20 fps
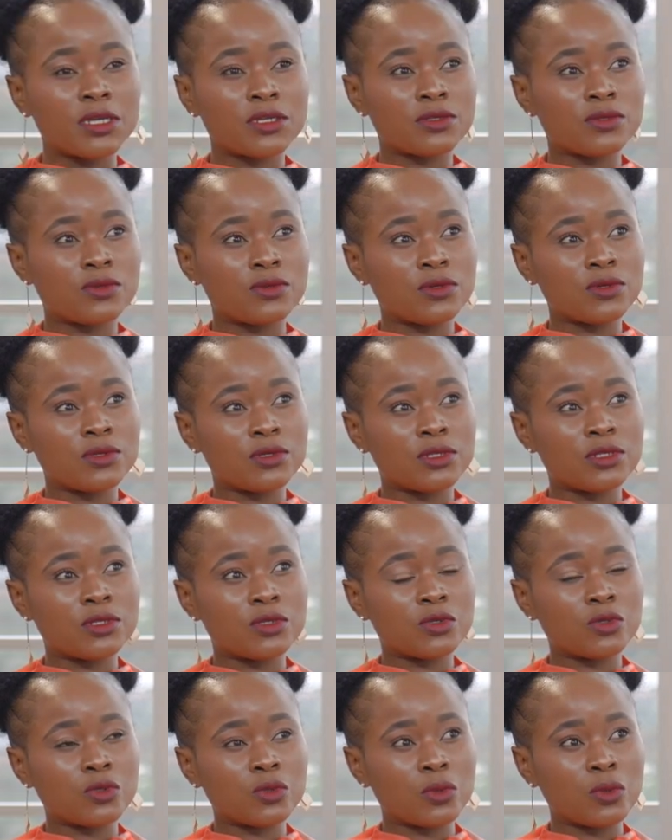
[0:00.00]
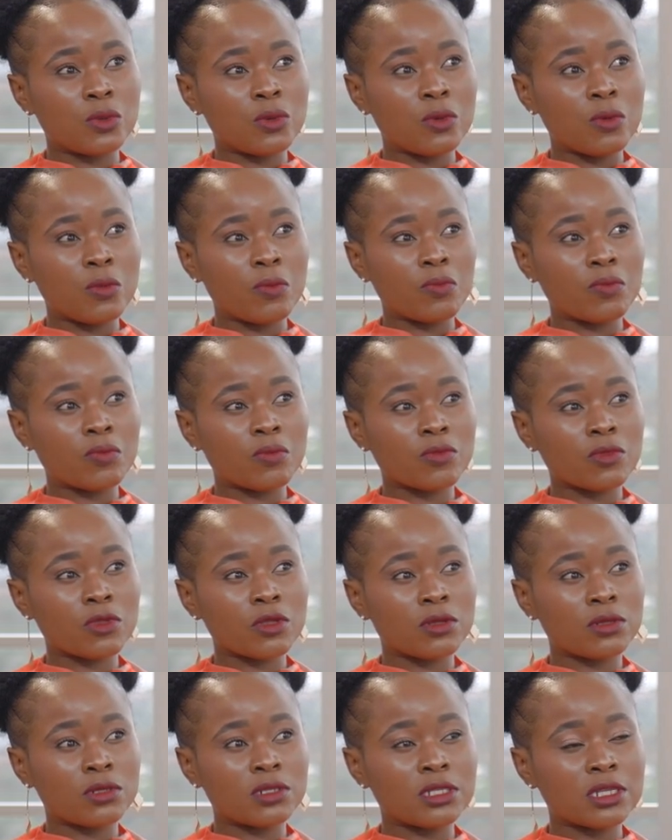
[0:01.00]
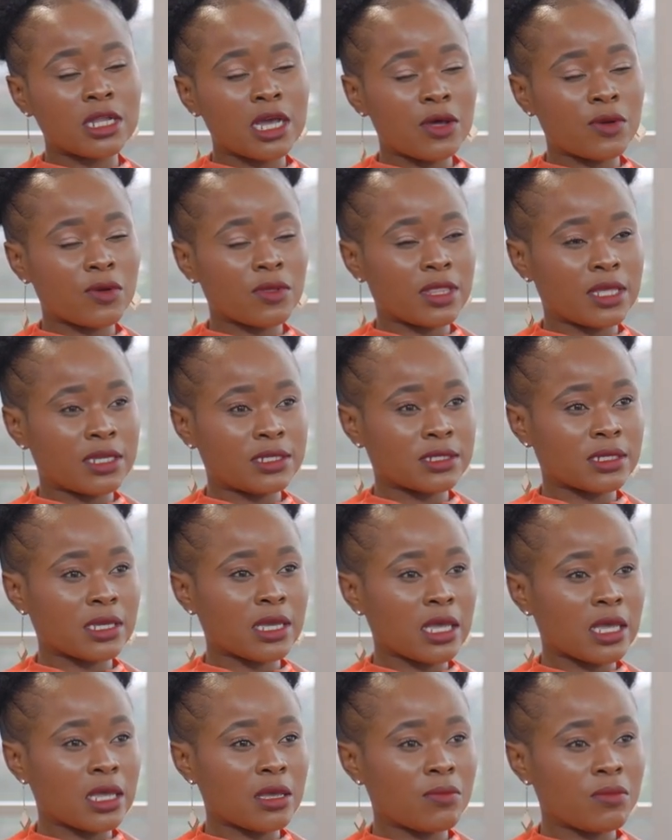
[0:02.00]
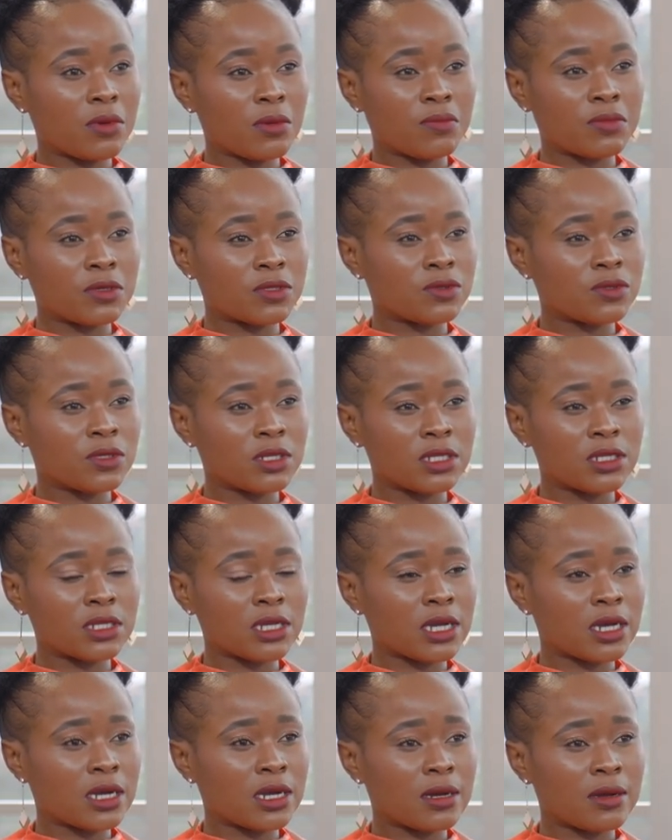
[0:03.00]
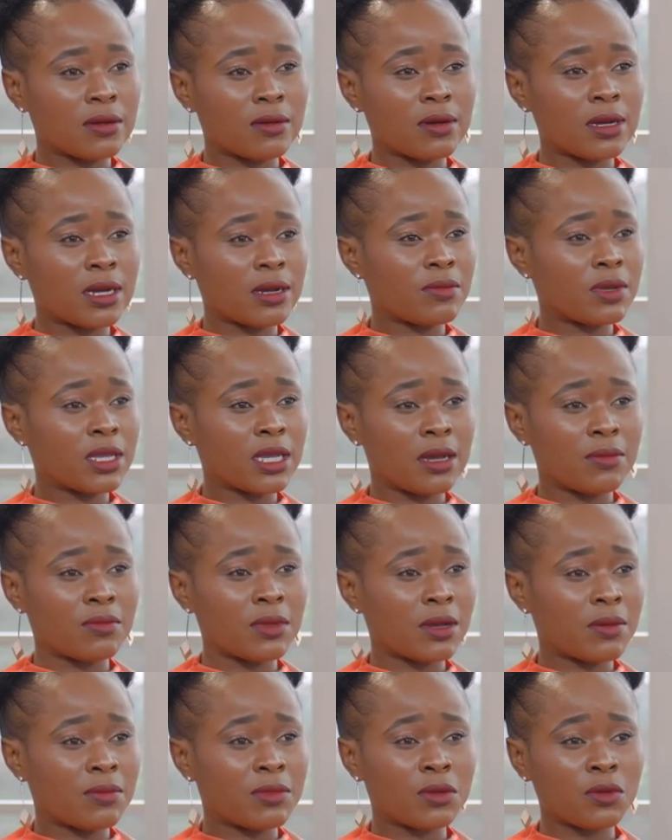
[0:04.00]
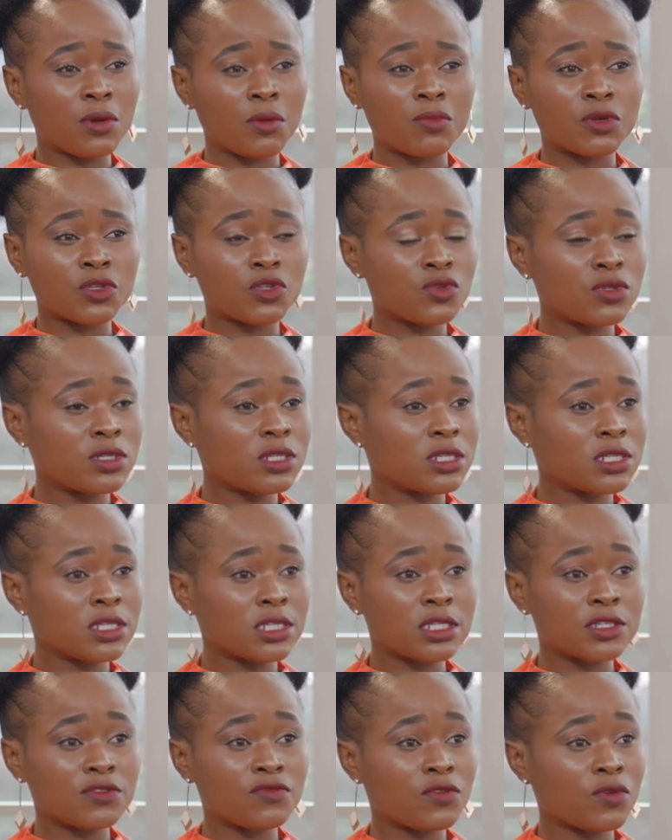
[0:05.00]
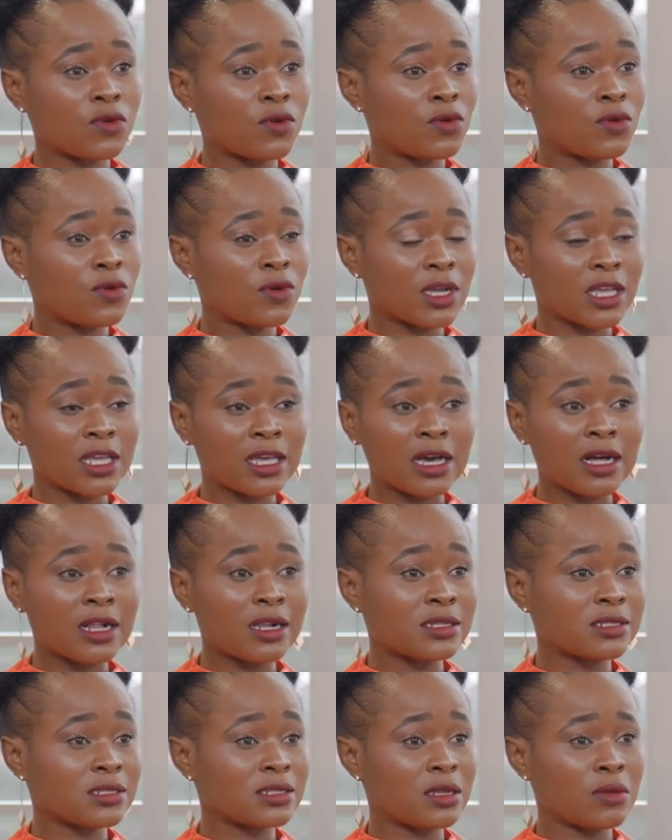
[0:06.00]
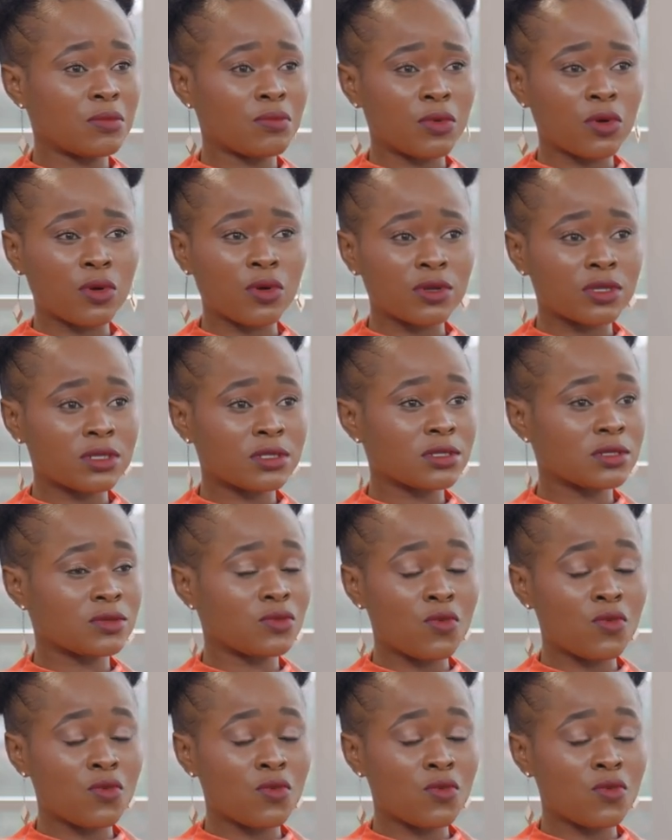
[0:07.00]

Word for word: pursued to narrow this gap between, uh, um, I mean, opportunities for girls and boys,